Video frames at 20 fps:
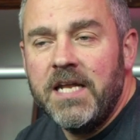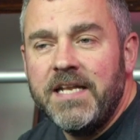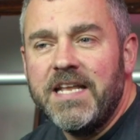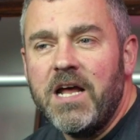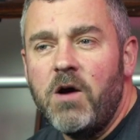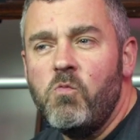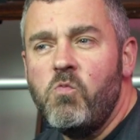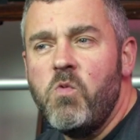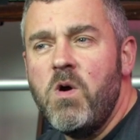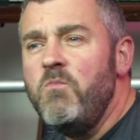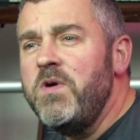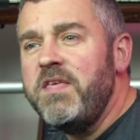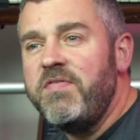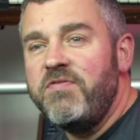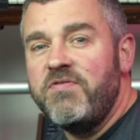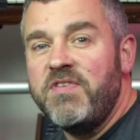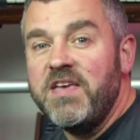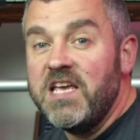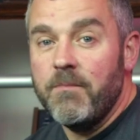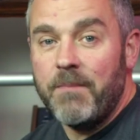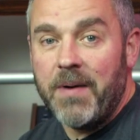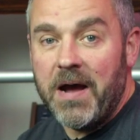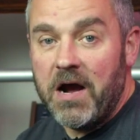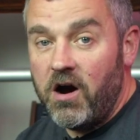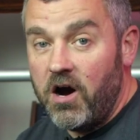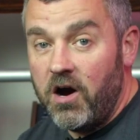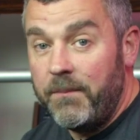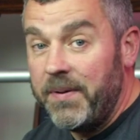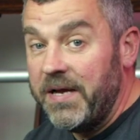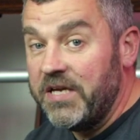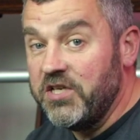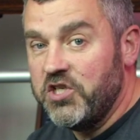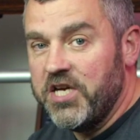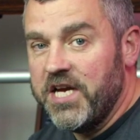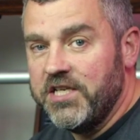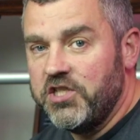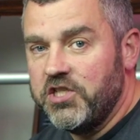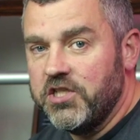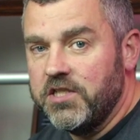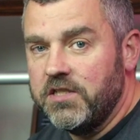Now, when we think about
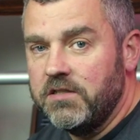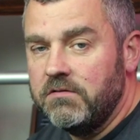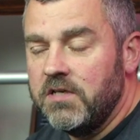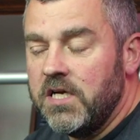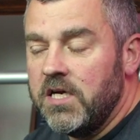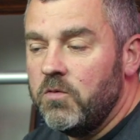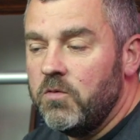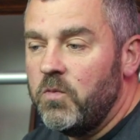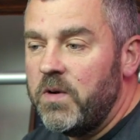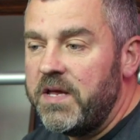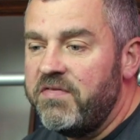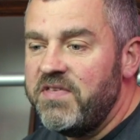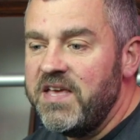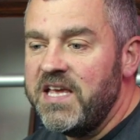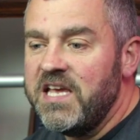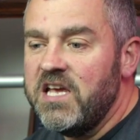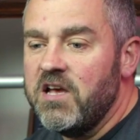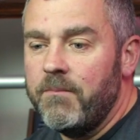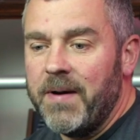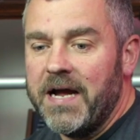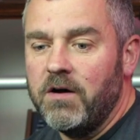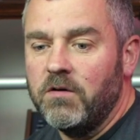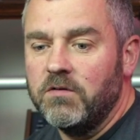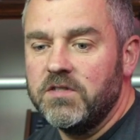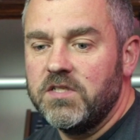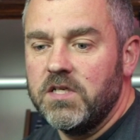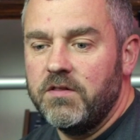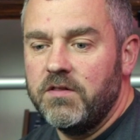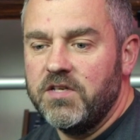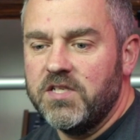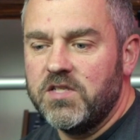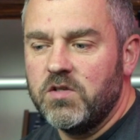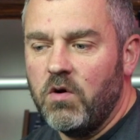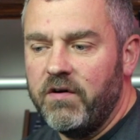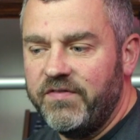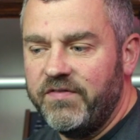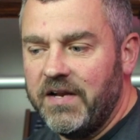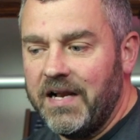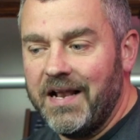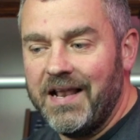arpeggiation, we think about the sort
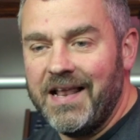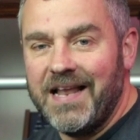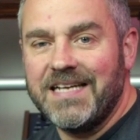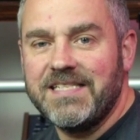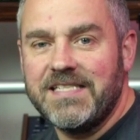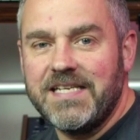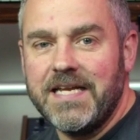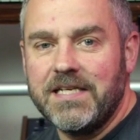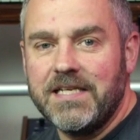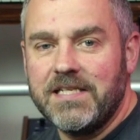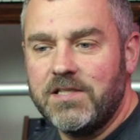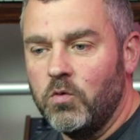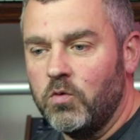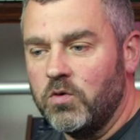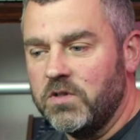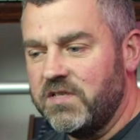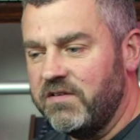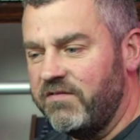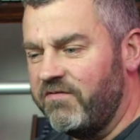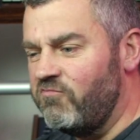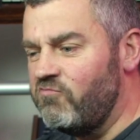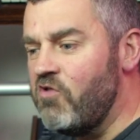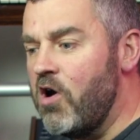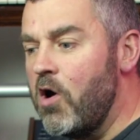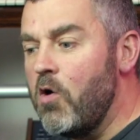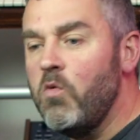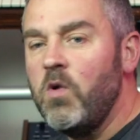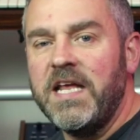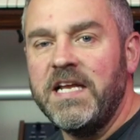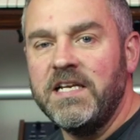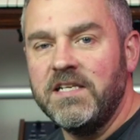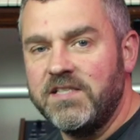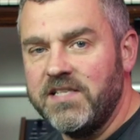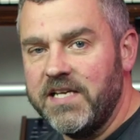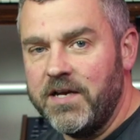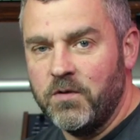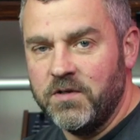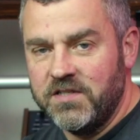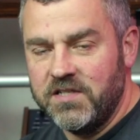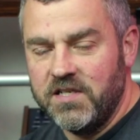of classic sorts of rolling
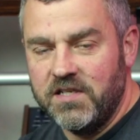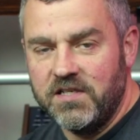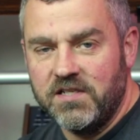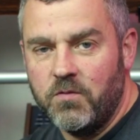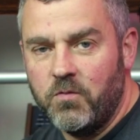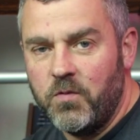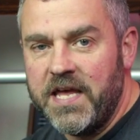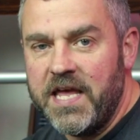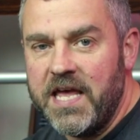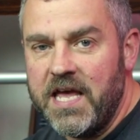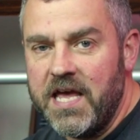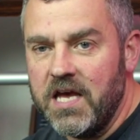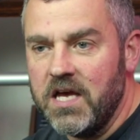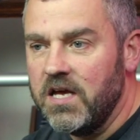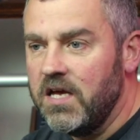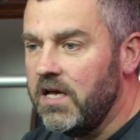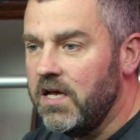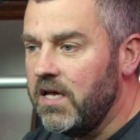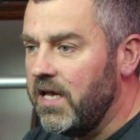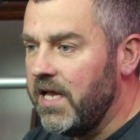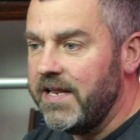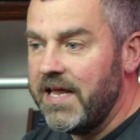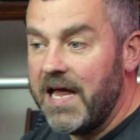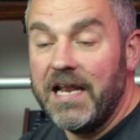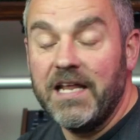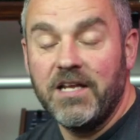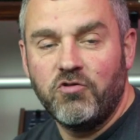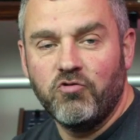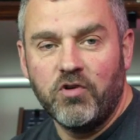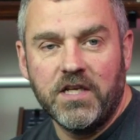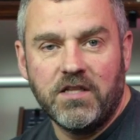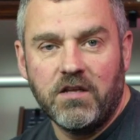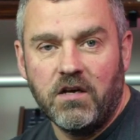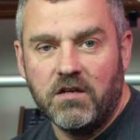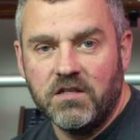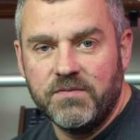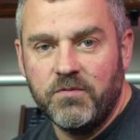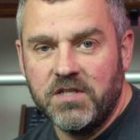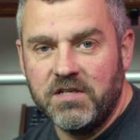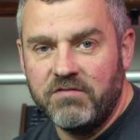sequences that we hear in electronic
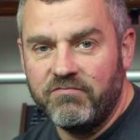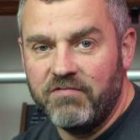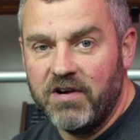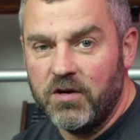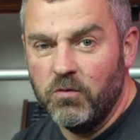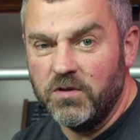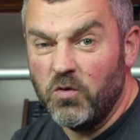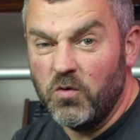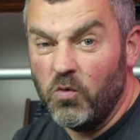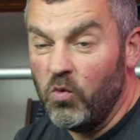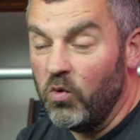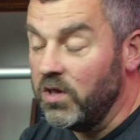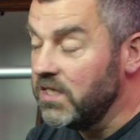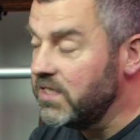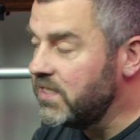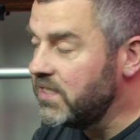dance music records all the